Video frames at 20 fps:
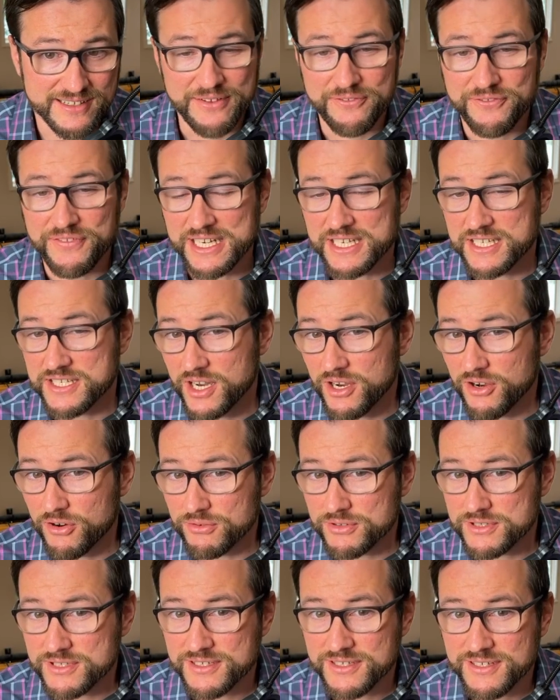If they
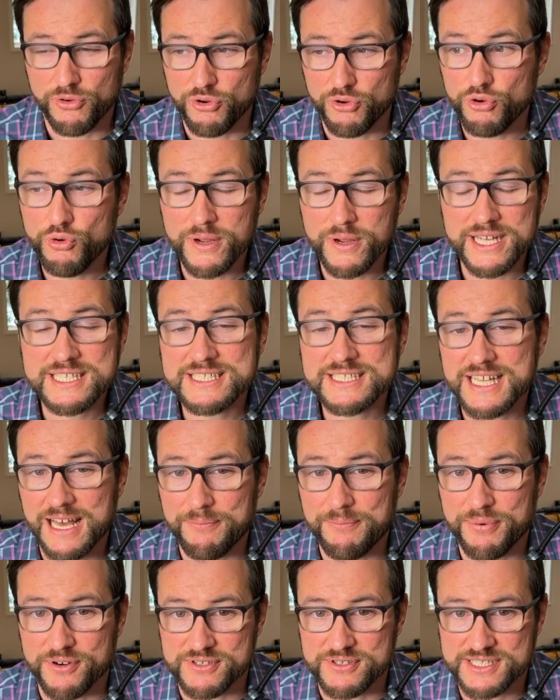don't, who is
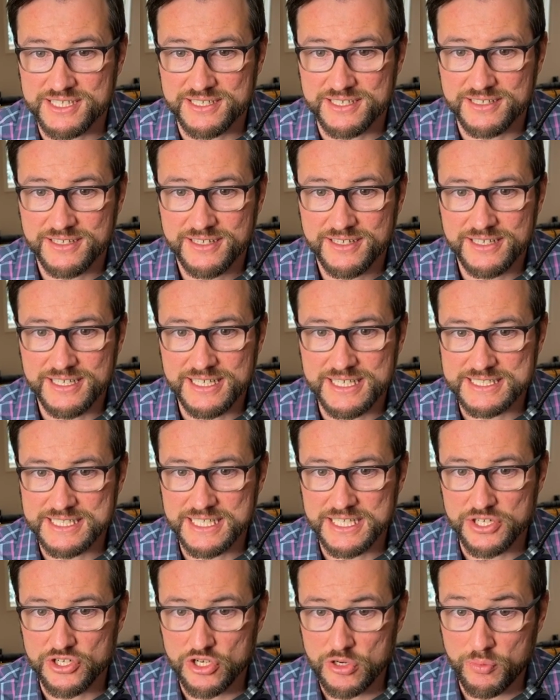that person? Is
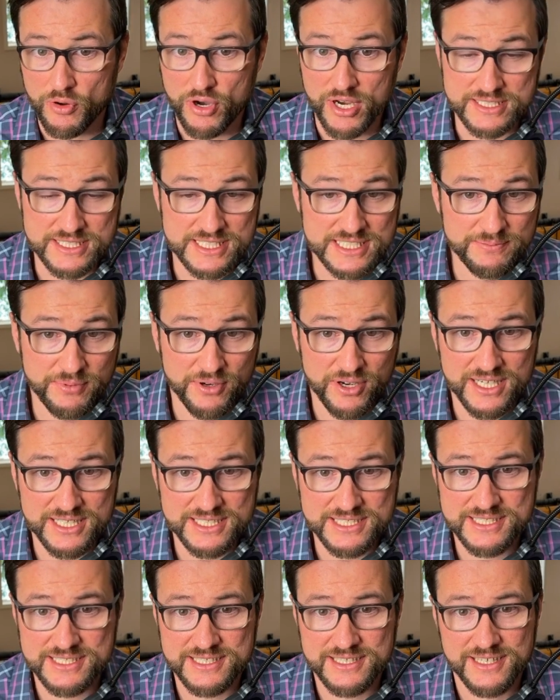it your boss's
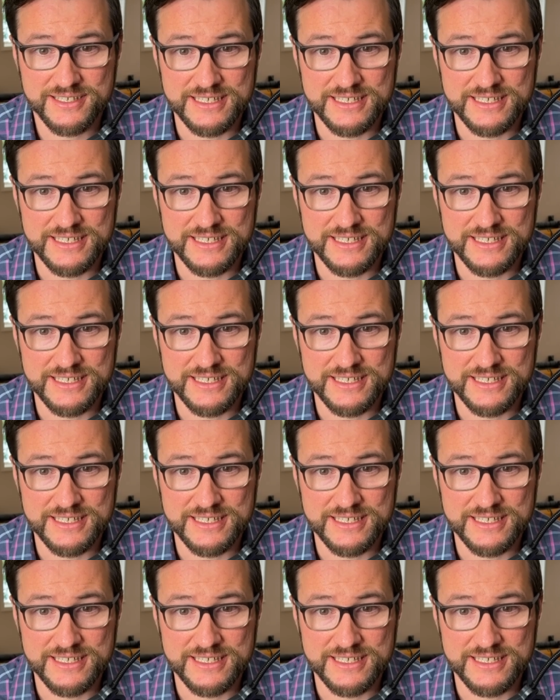boss?